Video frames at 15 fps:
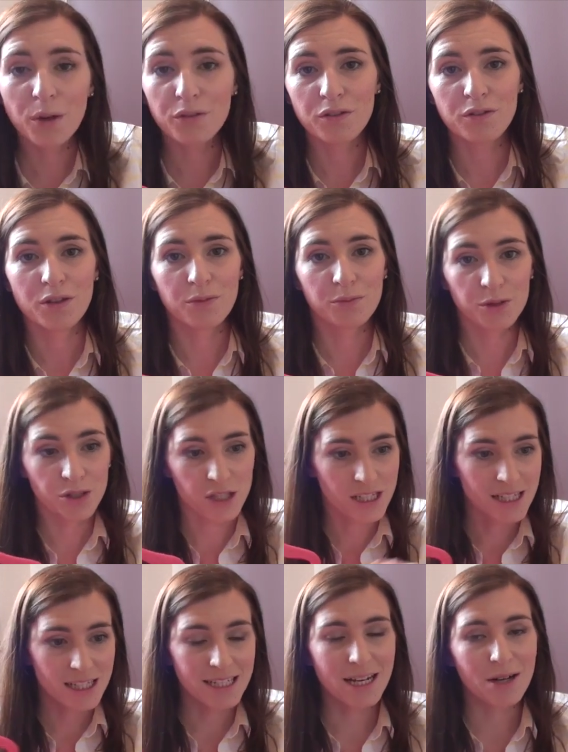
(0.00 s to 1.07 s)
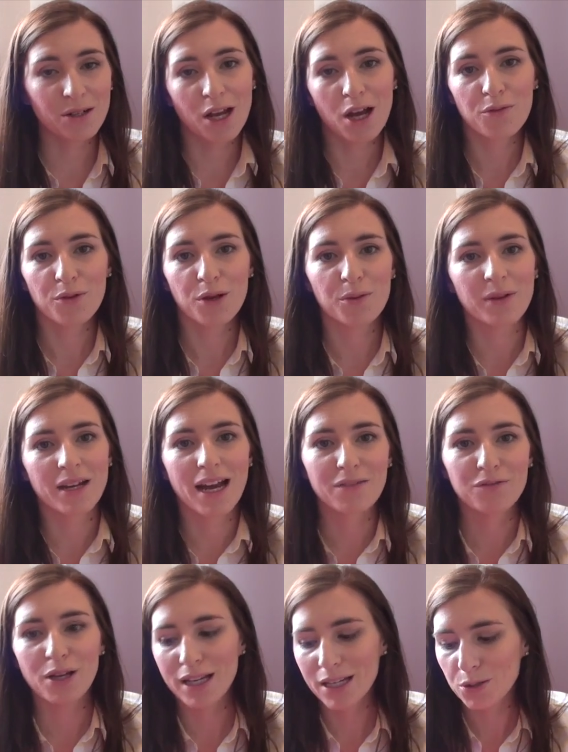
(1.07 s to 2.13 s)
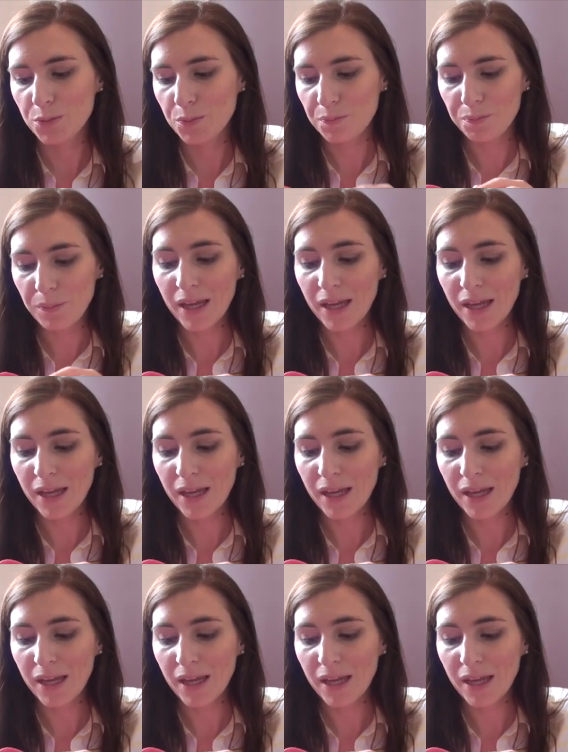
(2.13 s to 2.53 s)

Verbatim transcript: both of them will just sit down in her room and have like little